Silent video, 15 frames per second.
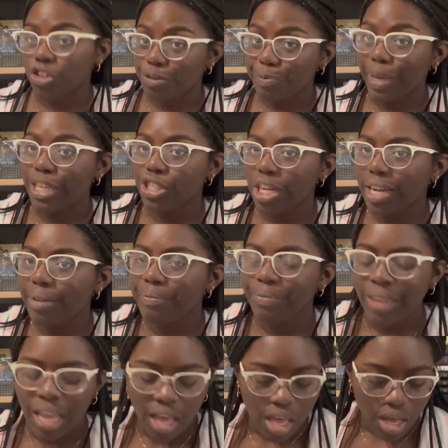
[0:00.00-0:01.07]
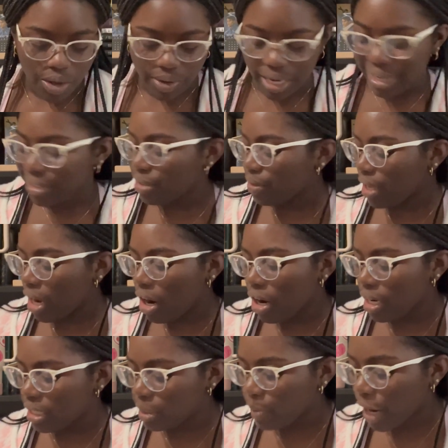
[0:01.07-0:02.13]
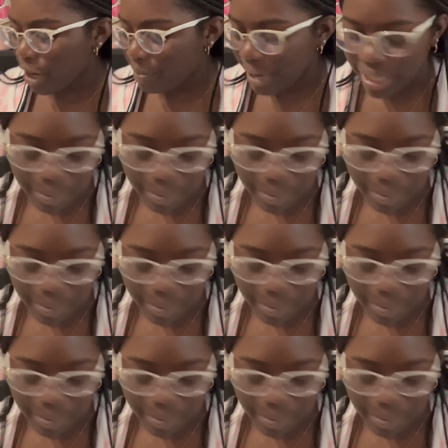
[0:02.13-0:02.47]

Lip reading: of Magic. Okay, so they are inspired by the